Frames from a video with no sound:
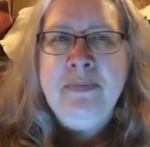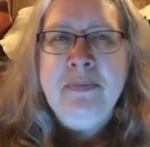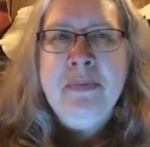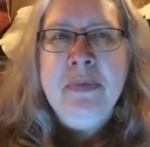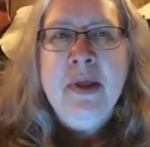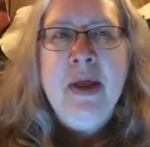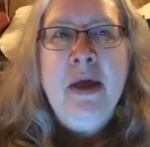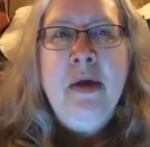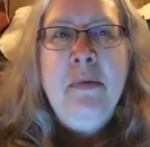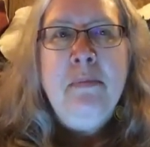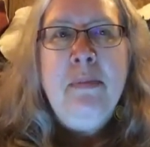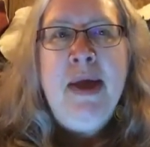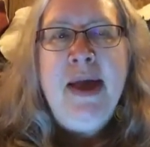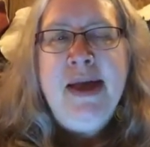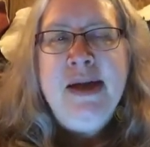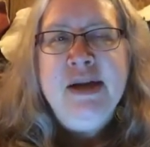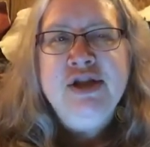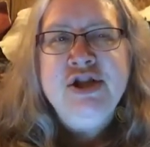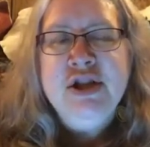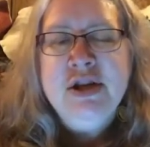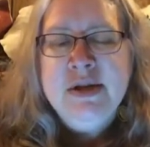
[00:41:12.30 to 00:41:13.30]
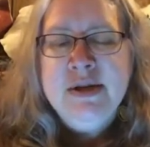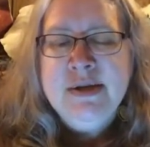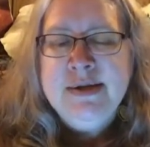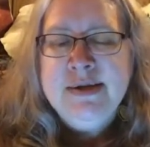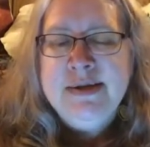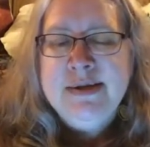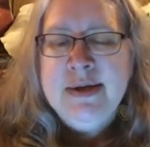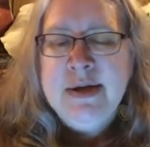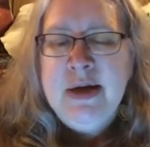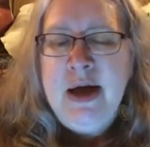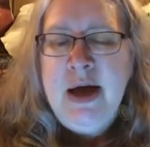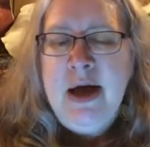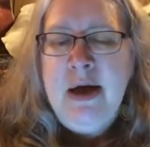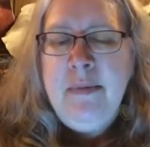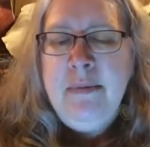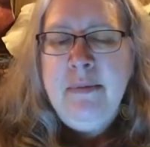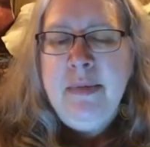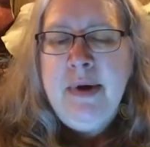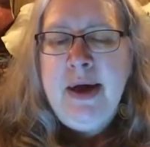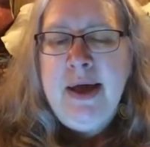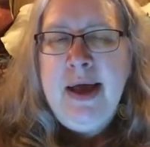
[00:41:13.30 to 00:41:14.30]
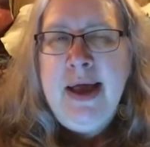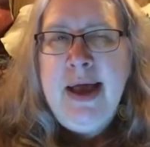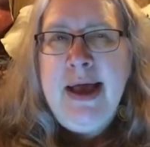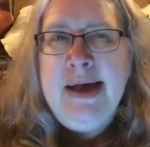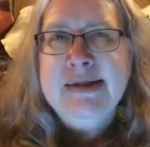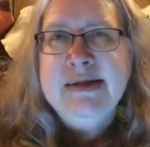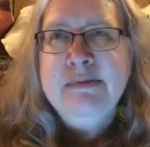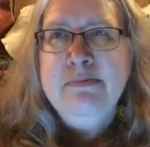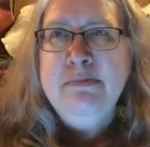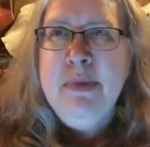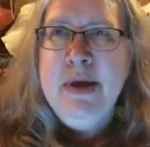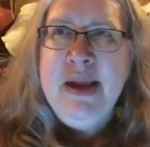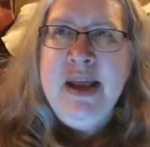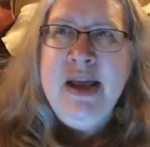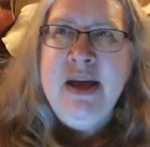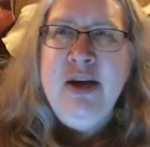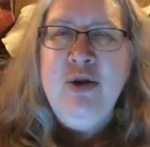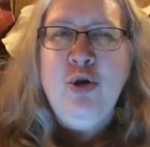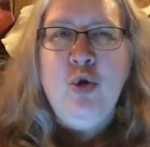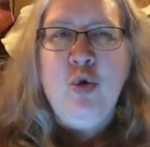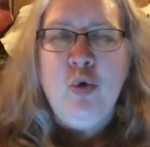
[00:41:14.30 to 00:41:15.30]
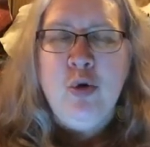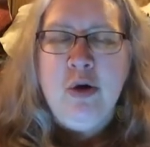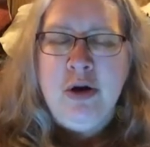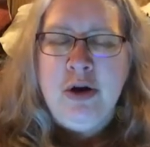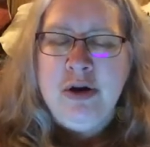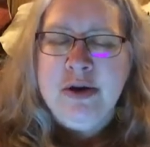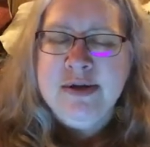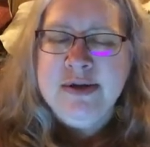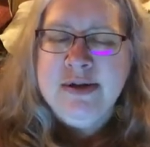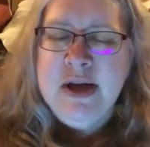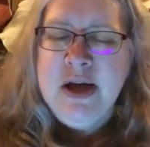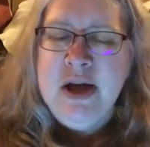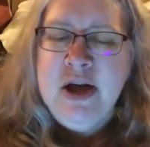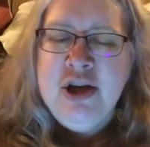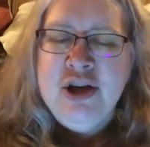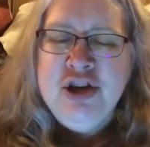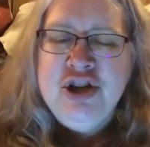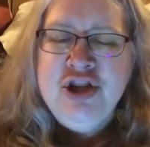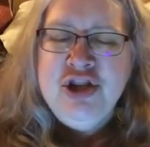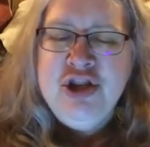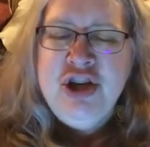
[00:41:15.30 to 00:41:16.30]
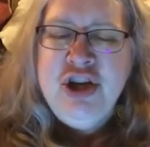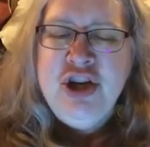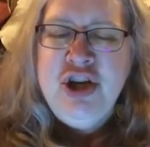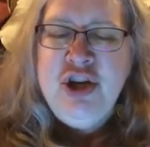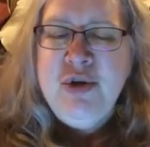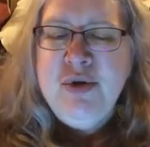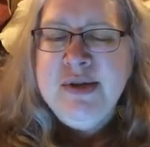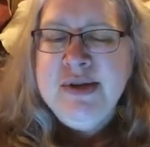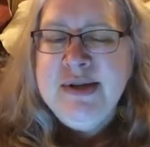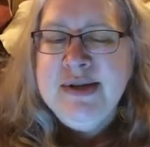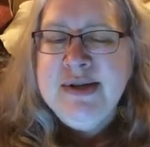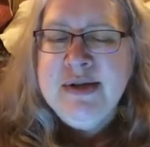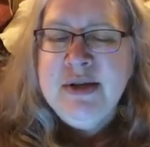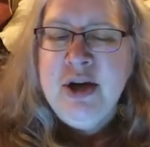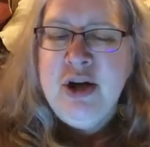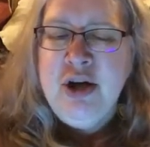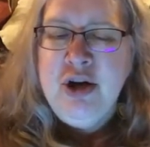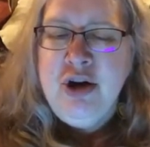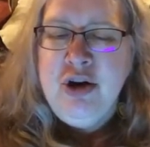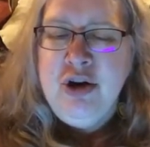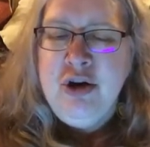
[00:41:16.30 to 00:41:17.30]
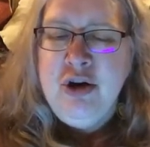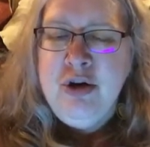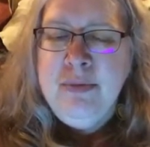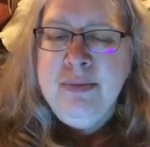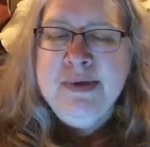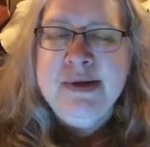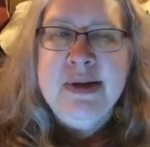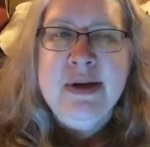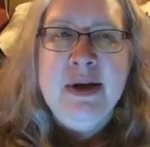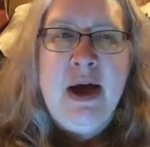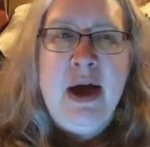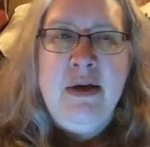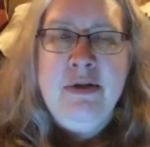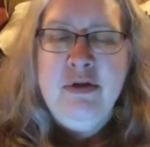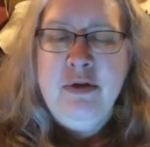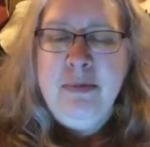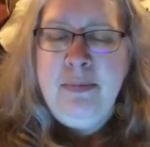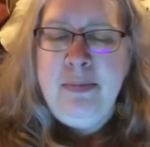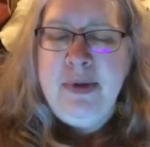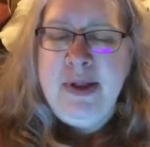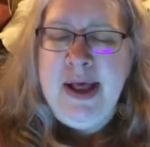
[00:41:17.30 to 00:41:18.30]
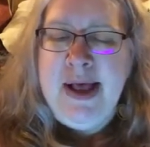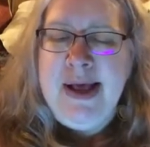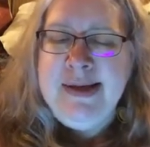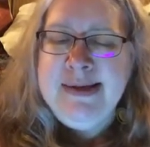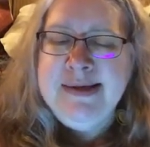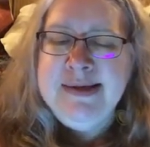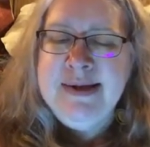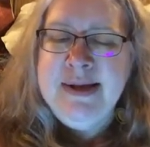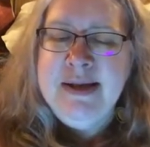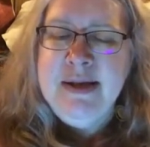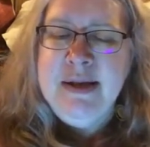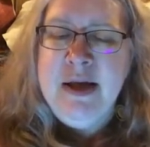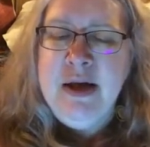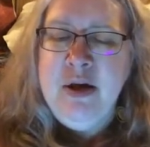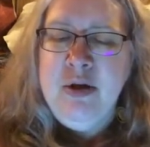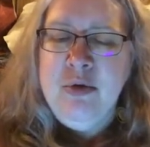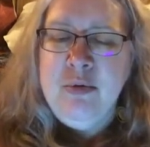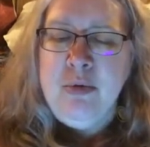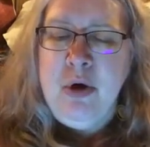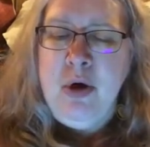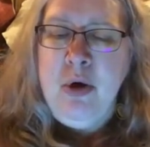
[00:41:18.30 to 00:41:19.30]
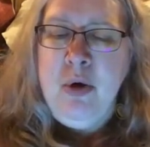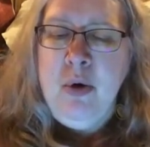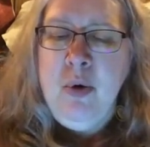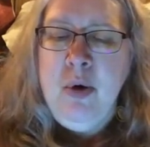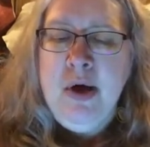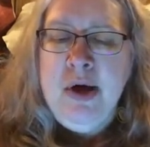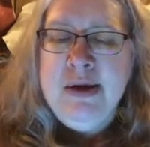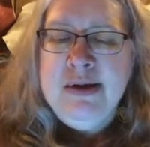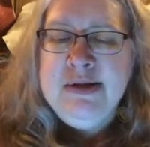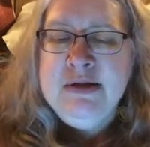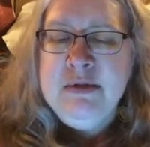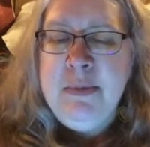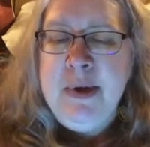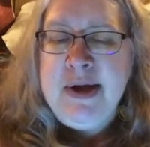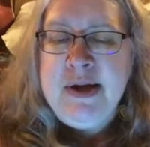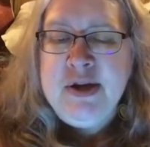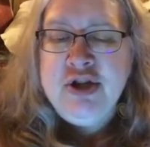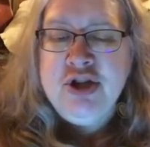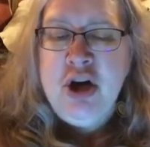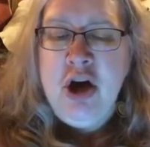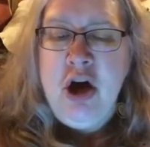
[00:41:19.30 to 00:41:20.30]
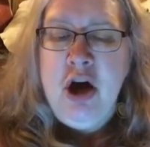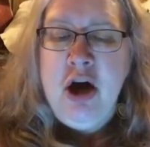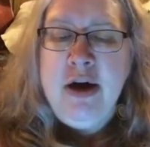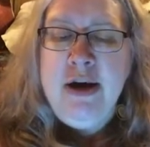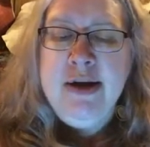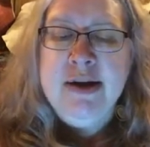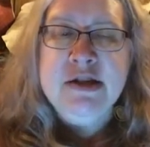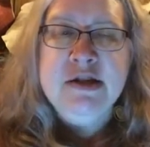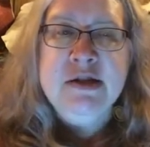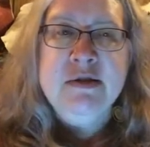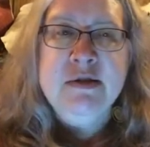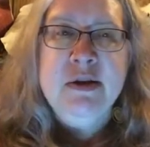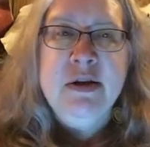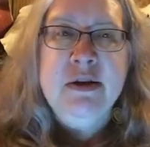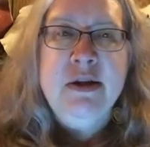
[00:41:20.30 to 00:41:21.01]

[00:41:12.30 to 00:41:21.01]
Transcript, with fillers: has many quirks. She uses the herbs and other plants that they grow to make tonics that the people in town rely on.